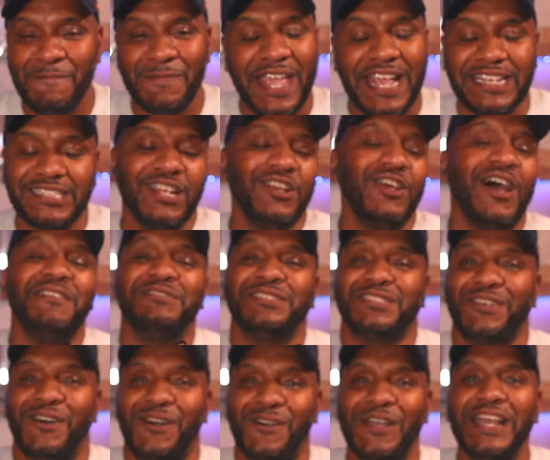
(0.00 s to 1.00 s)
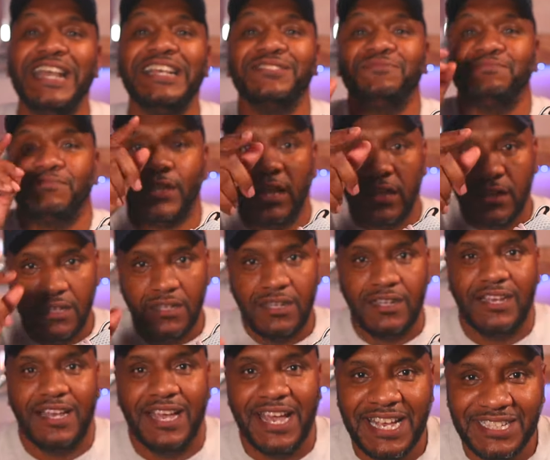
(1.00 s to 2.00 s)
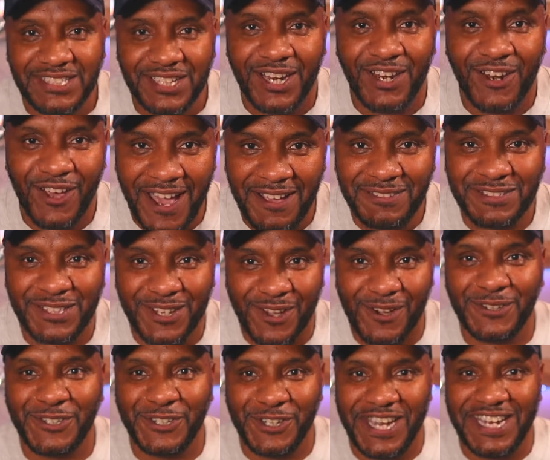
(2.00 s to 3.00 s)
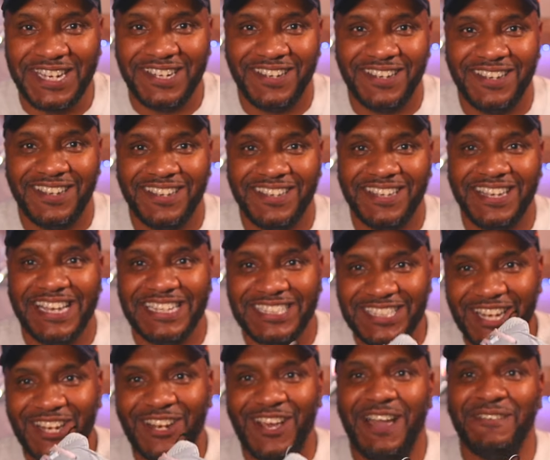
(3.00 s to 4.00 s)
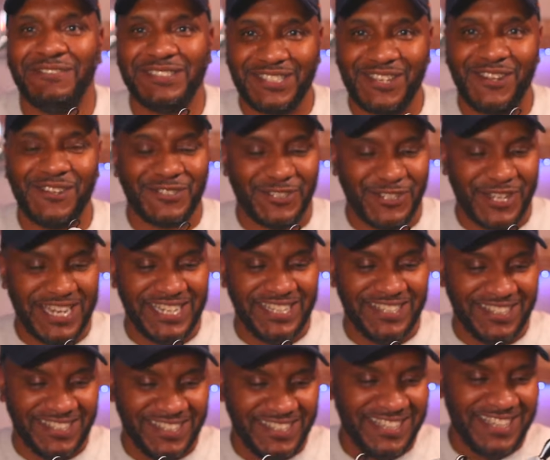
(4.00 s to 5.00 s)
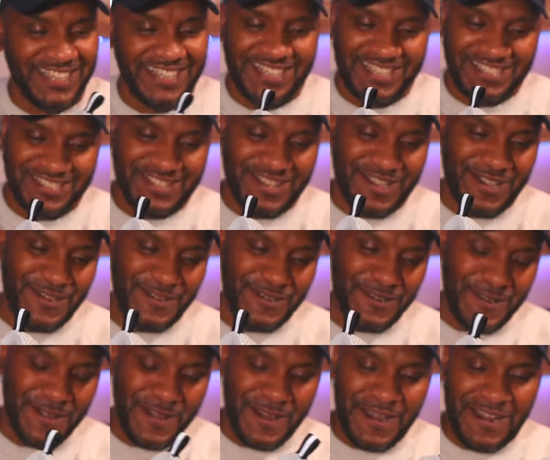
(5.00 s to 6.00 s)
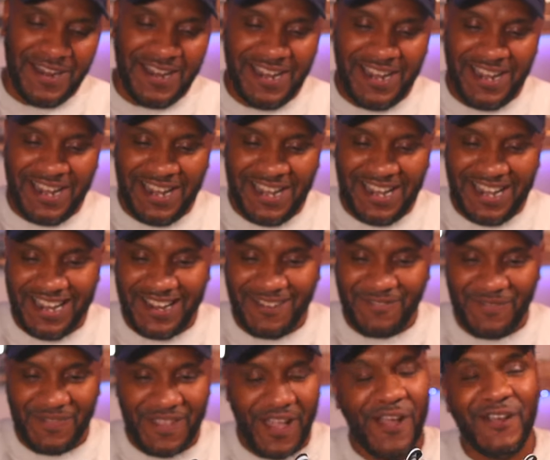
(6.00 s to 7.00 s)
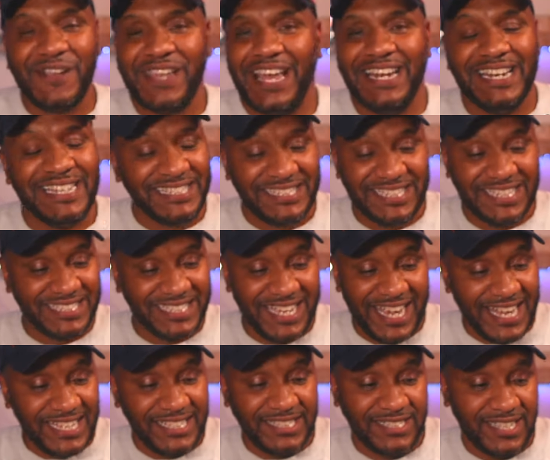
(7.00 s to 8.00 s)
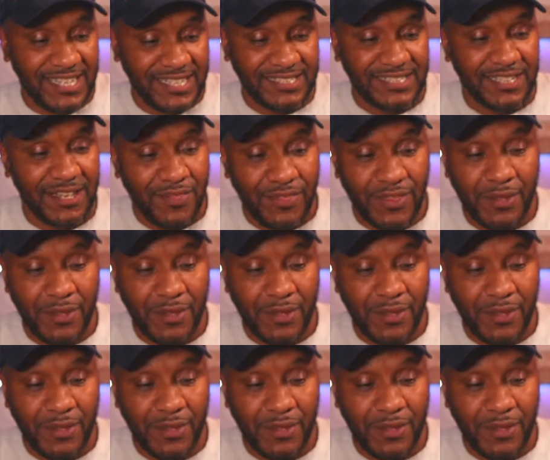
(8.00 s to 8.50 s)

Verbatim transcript: It's a lifestyle. It, it's a lifestyle trainer. It's a lifestyle trainer. So, okay, let's just get into this.